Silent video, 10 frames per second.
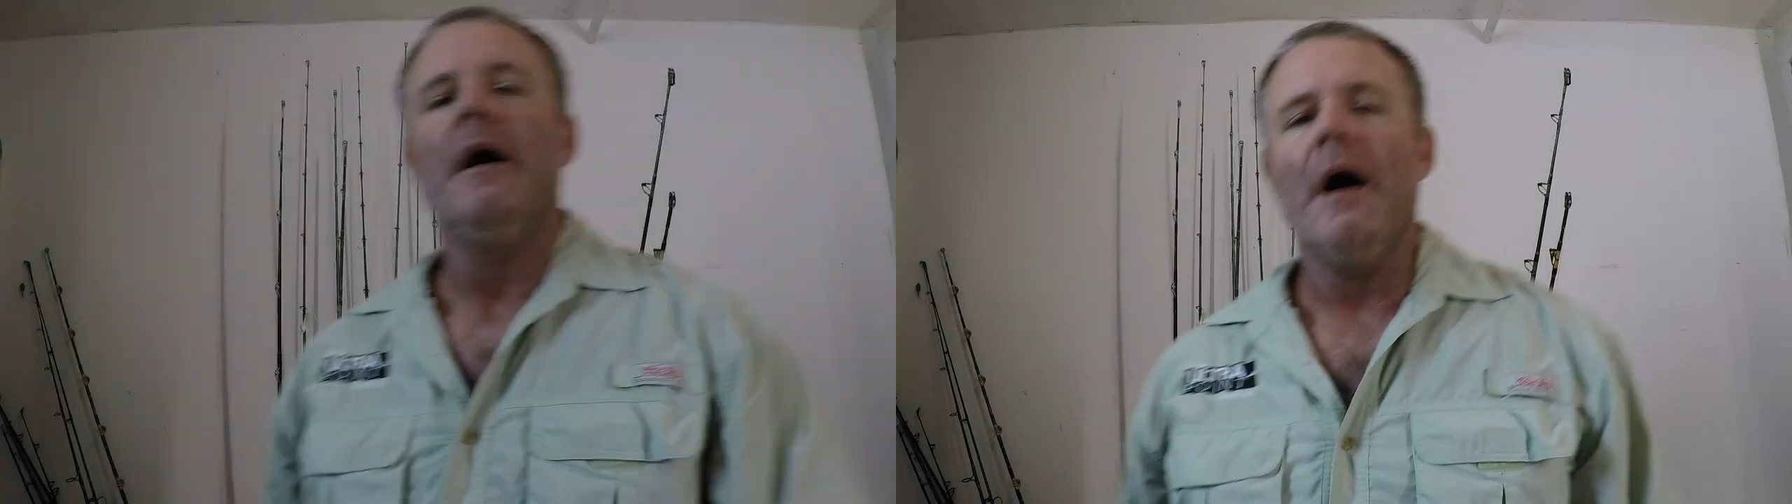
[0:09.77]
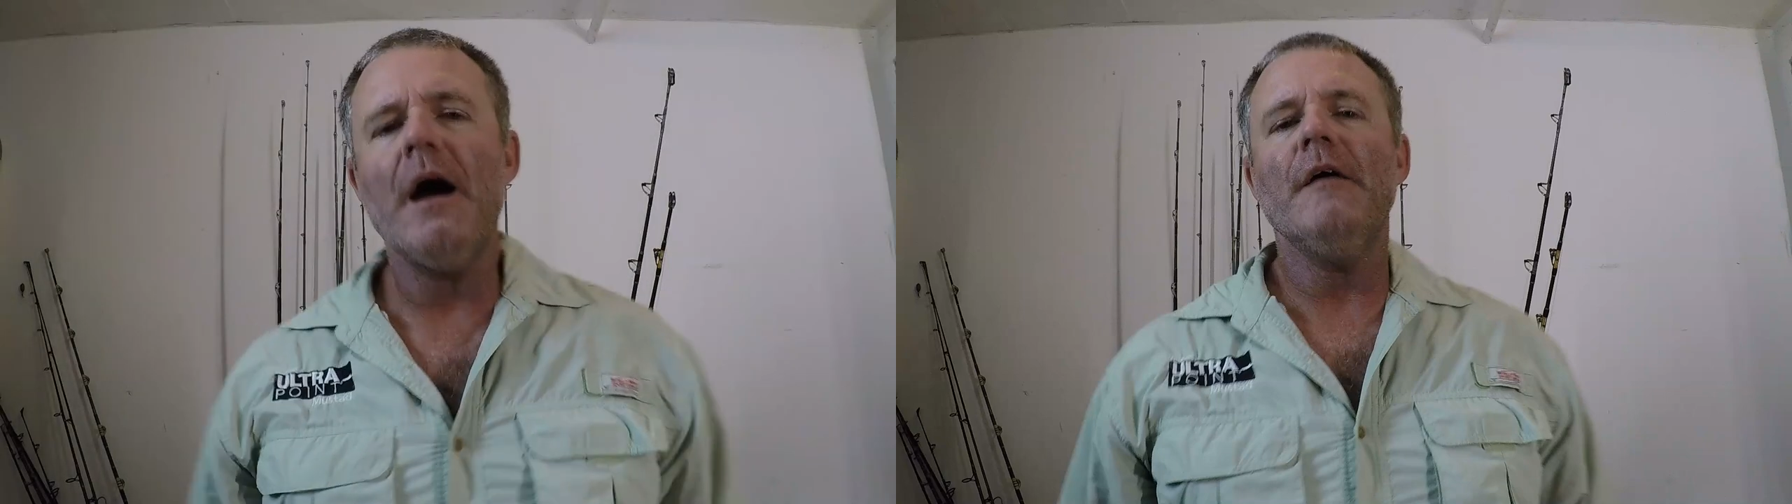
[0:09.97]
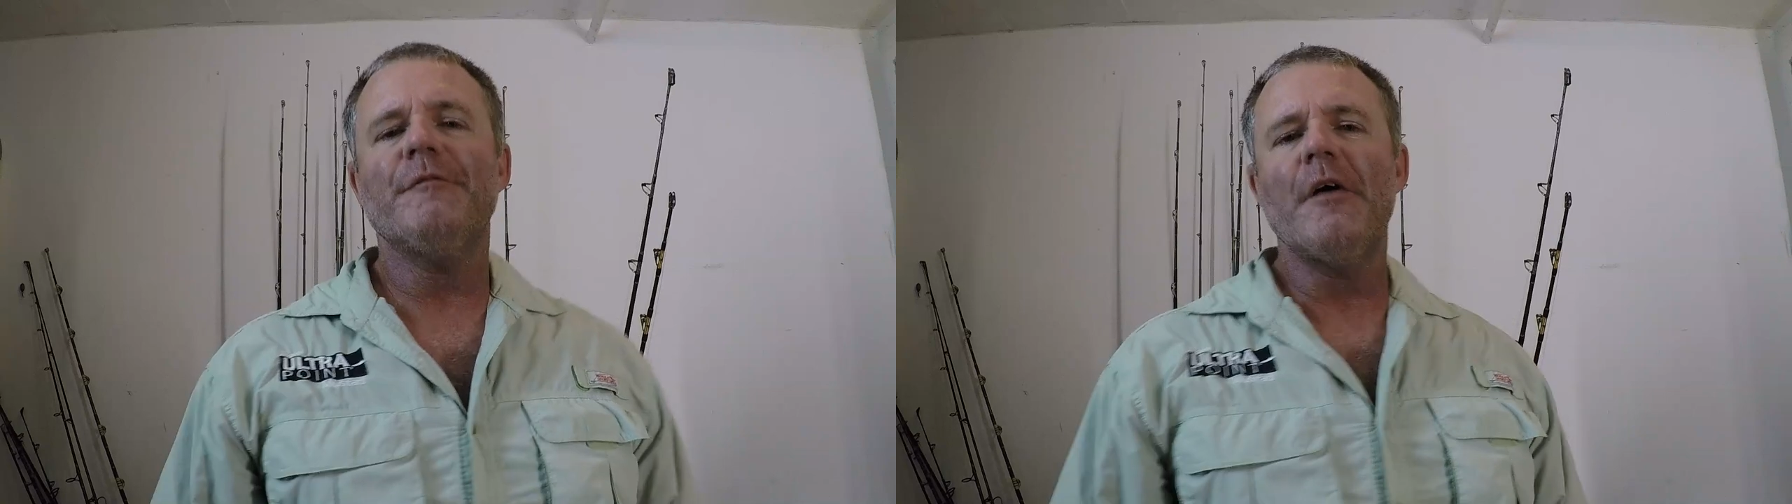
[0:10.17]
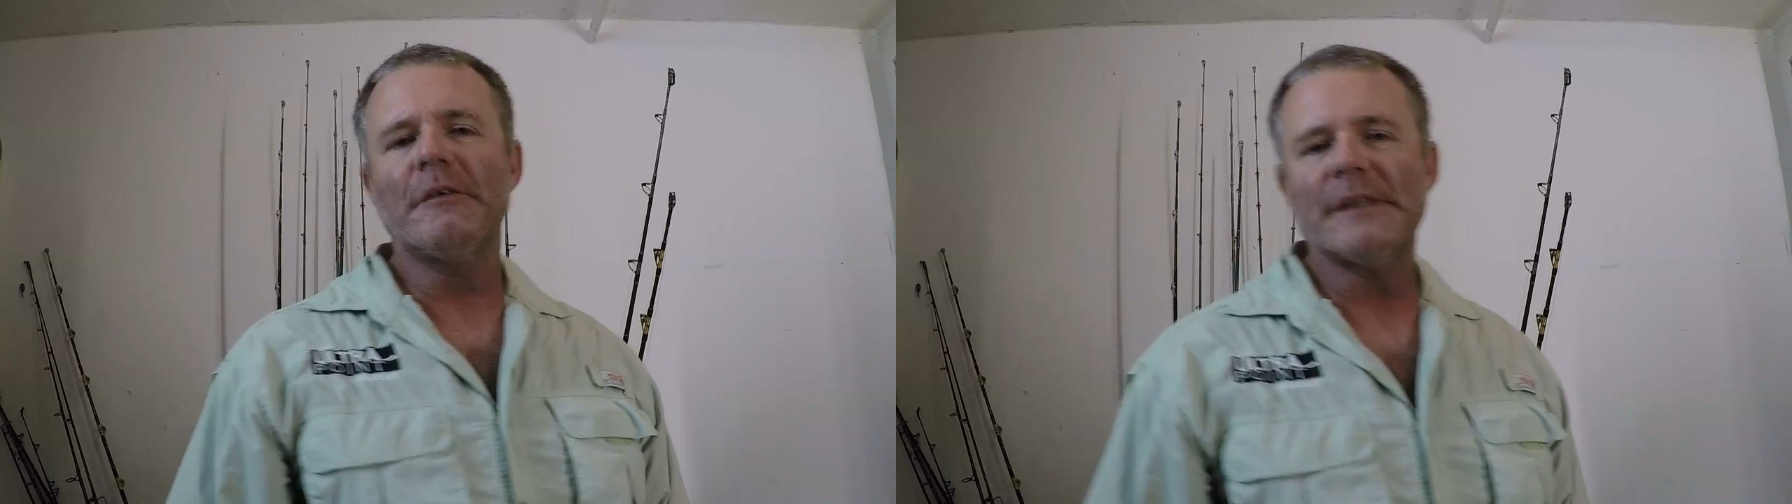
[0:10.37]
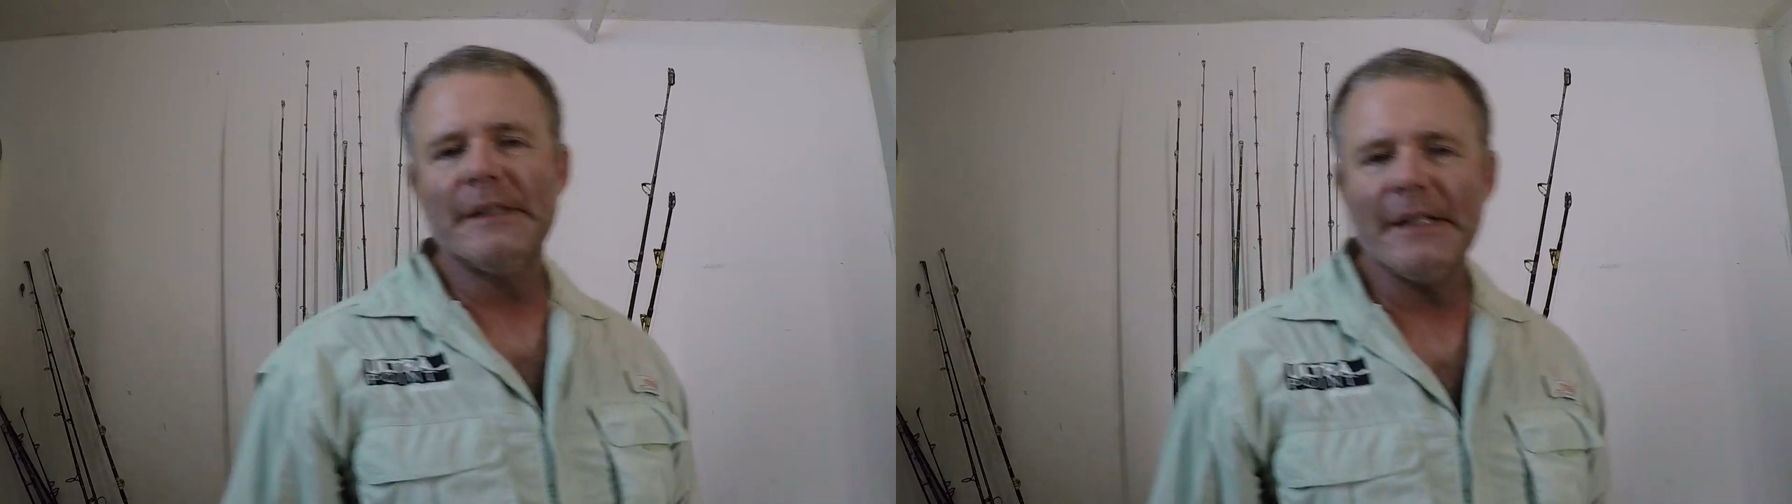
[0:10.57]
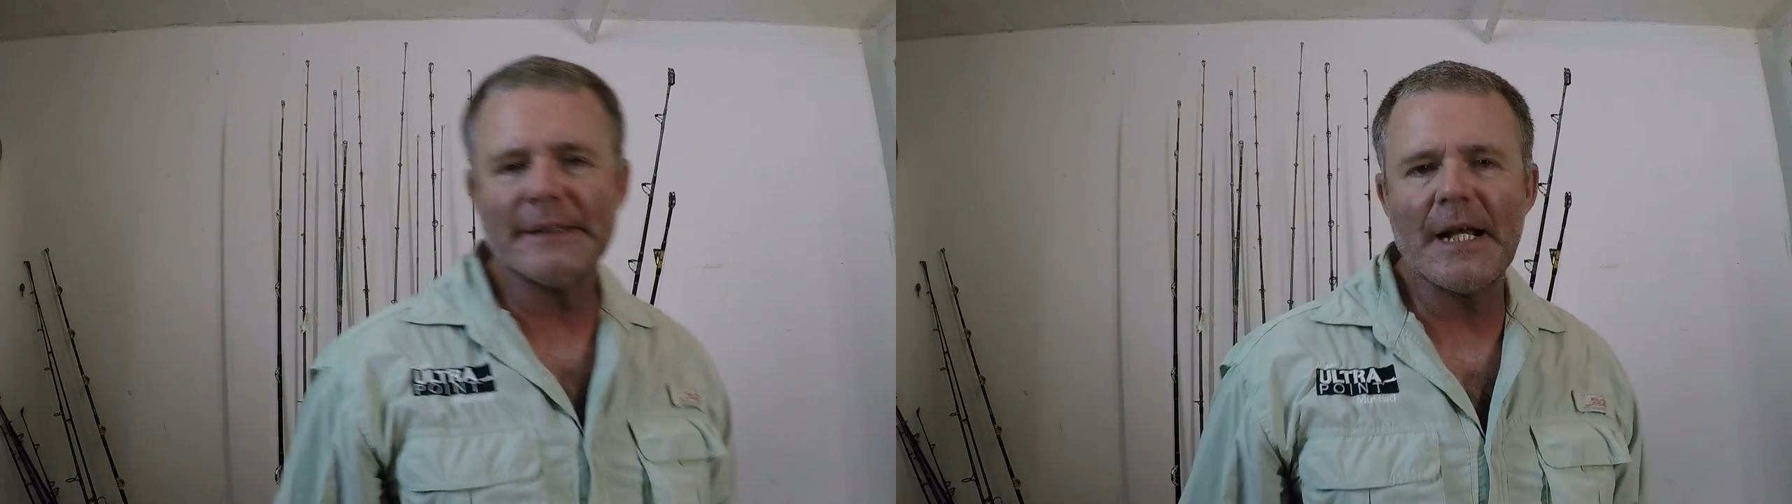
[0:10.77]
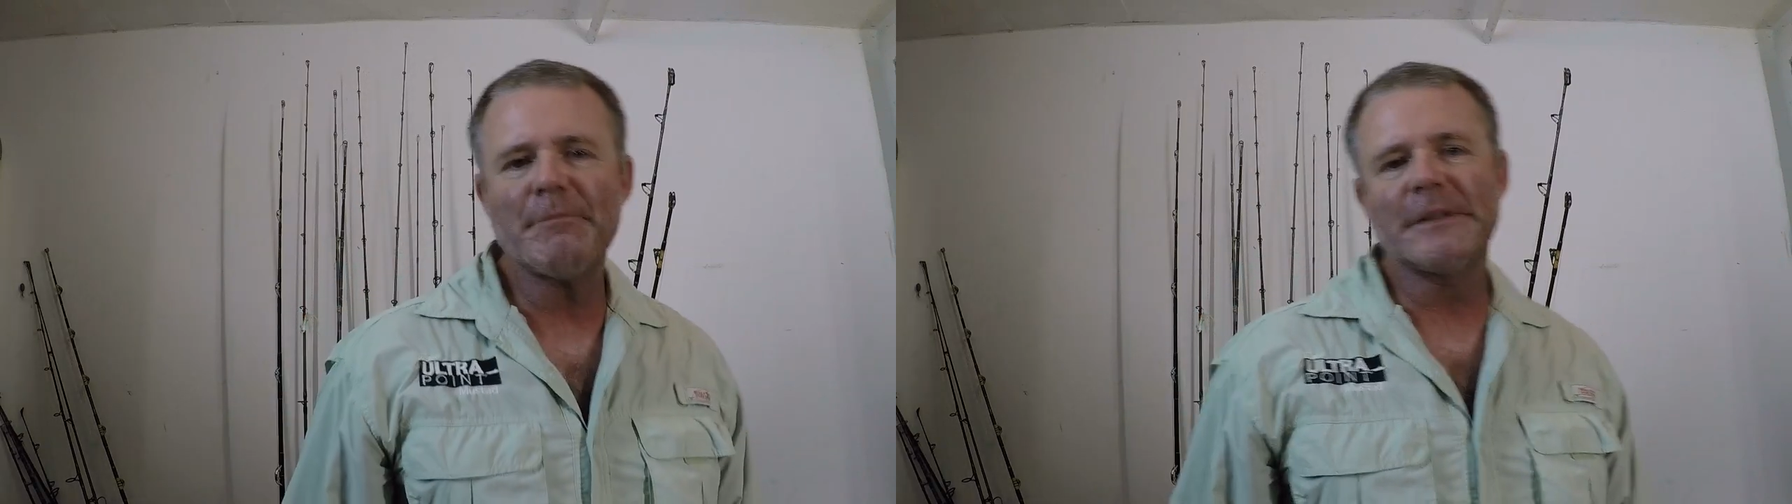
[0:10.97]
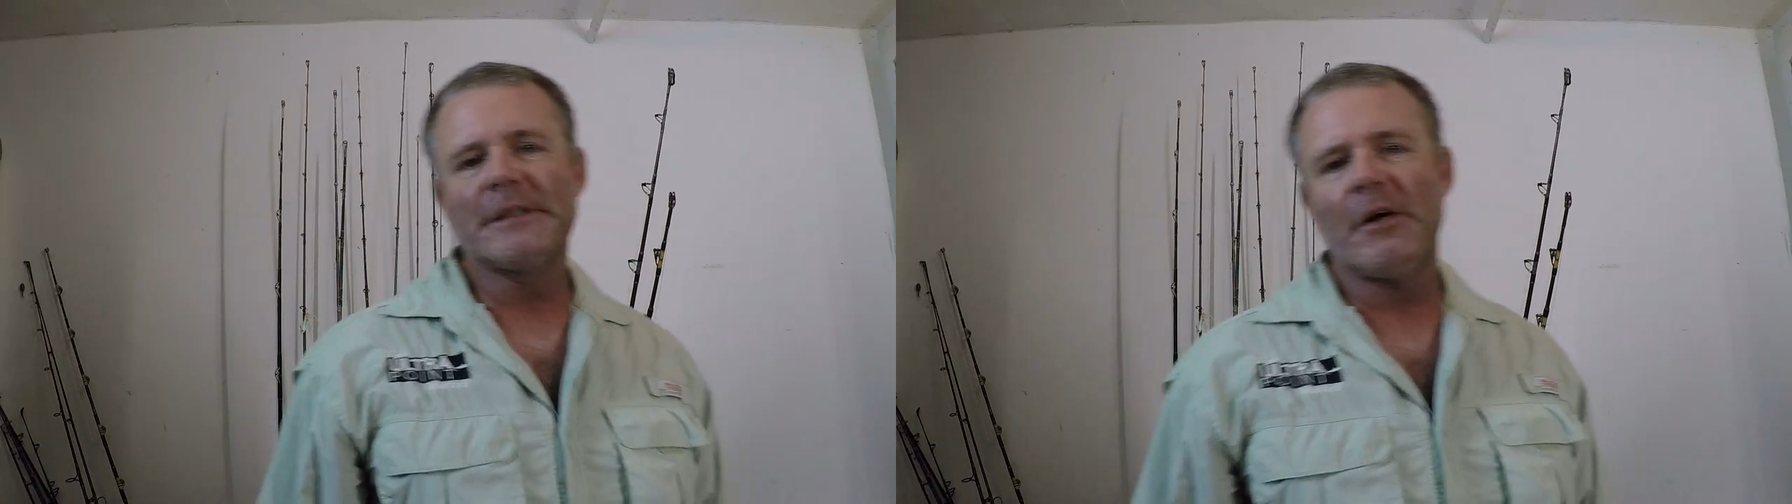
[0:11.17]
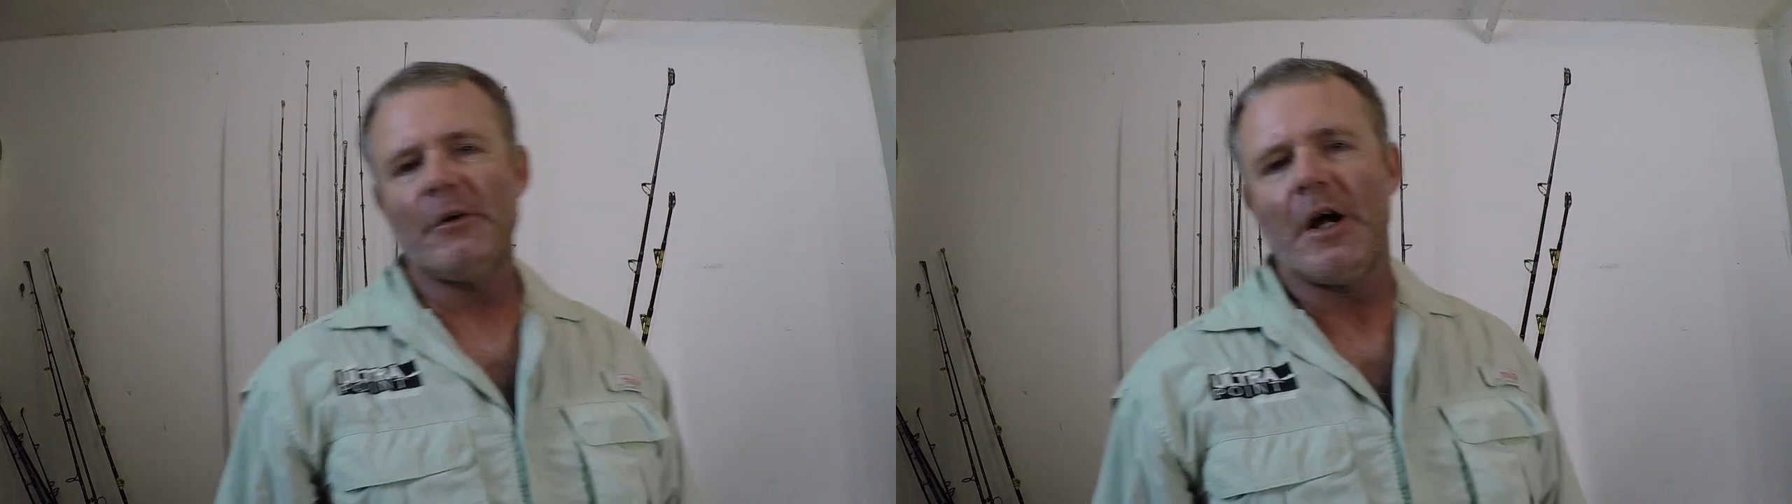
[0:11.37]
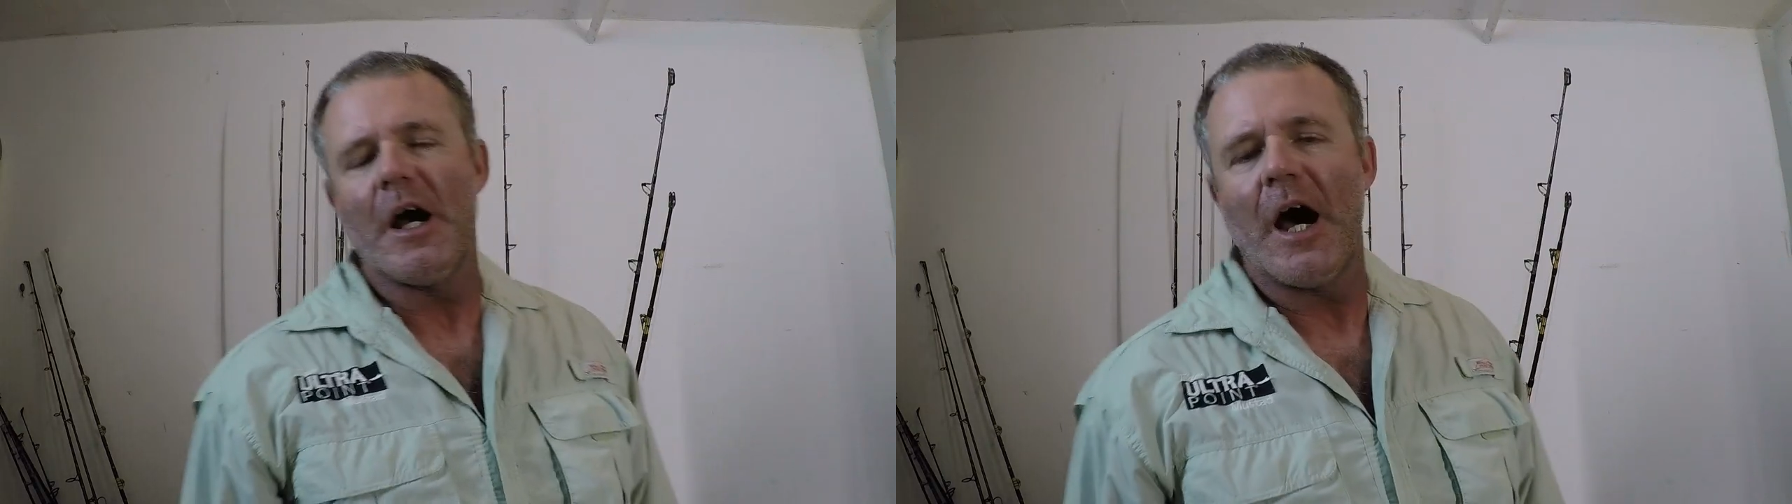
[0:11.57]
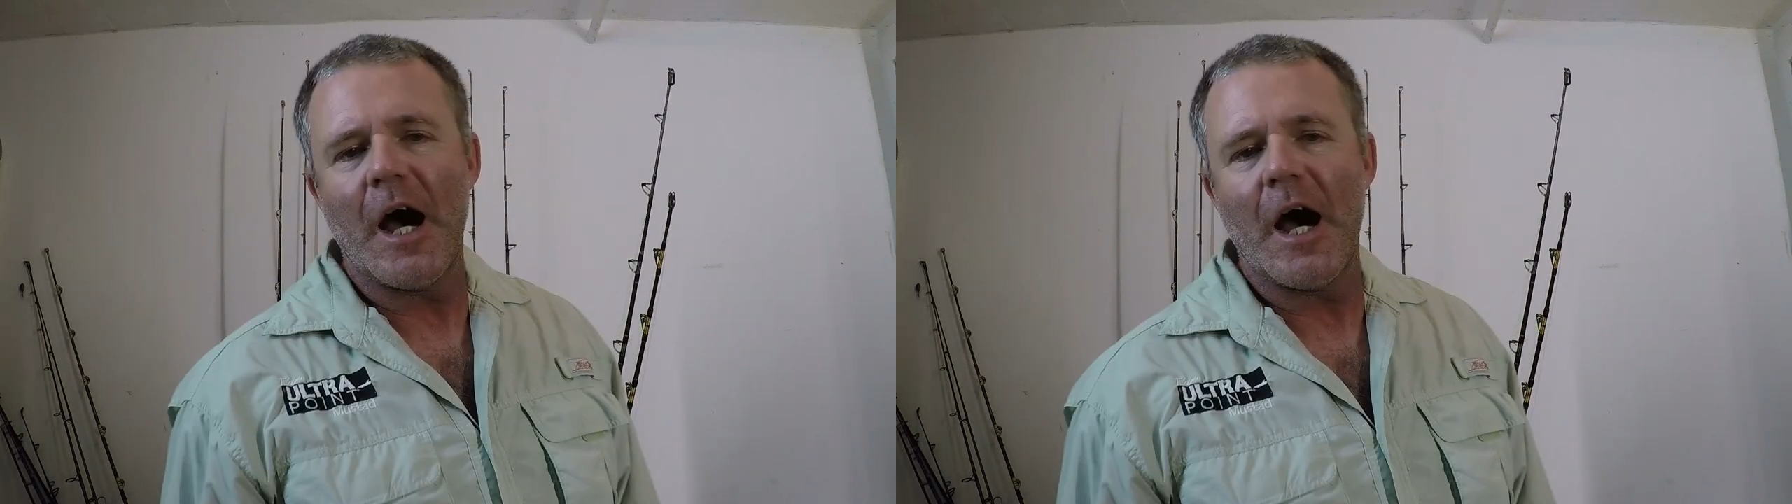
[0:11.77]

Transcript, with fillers: Alright folks, in this episode